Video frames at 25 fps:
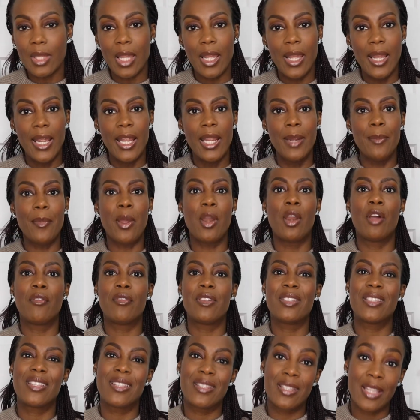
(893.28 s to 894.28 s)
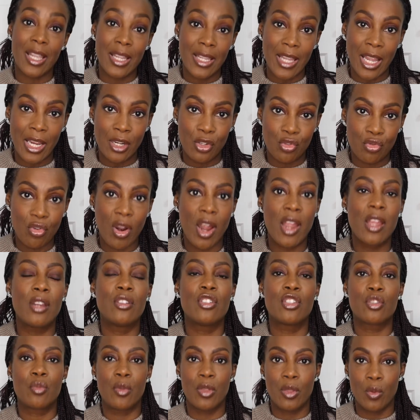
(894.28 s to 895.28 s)
and obviously skin getting drier
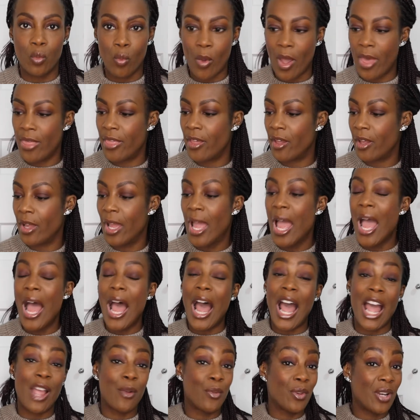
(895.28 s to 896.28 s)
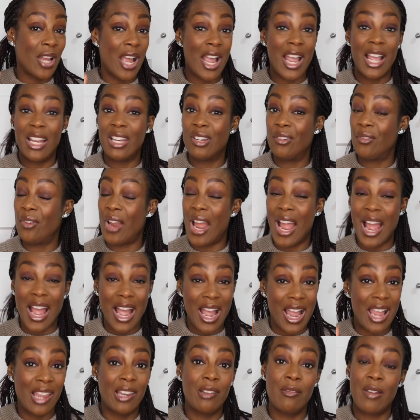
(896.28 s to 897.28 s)
just with the weather, I would
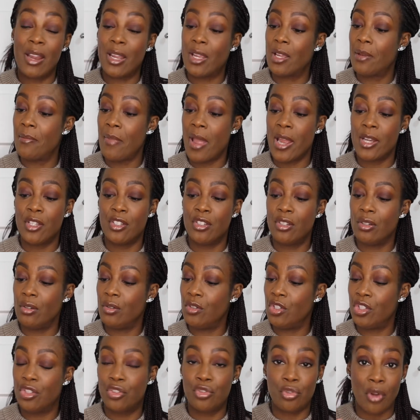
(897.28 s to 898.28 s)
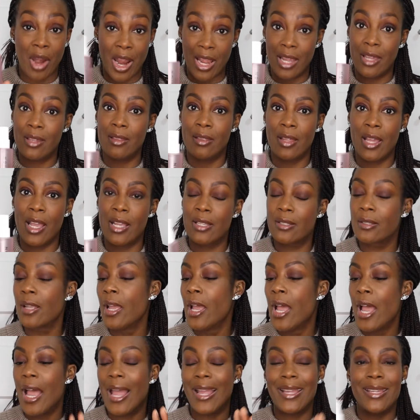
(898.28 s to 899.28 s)
highly recommend you trying this.
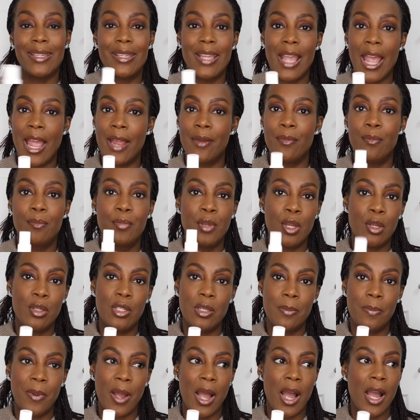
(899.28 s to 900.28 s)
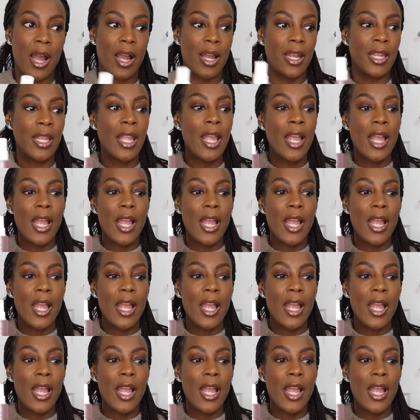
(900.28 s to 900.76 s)
Again, Beauty Pie,